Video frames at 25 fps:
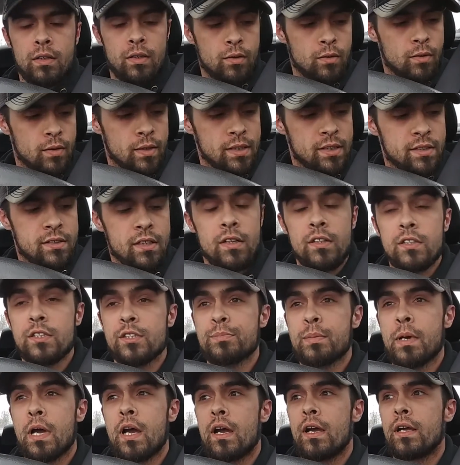We still
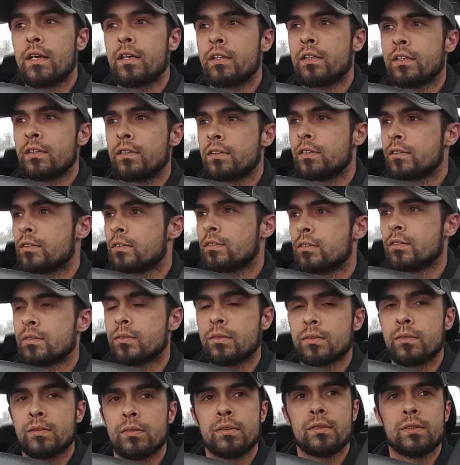spun
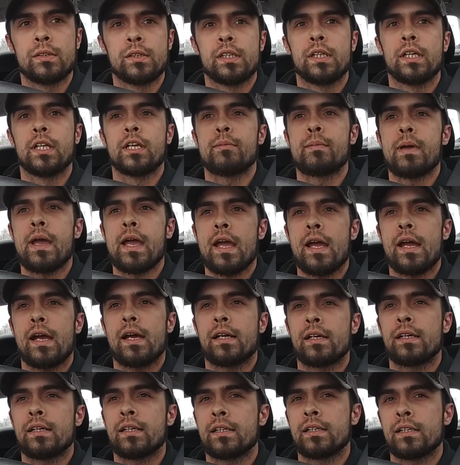really
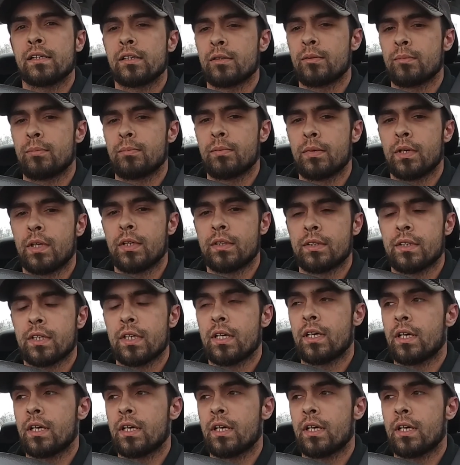bad, but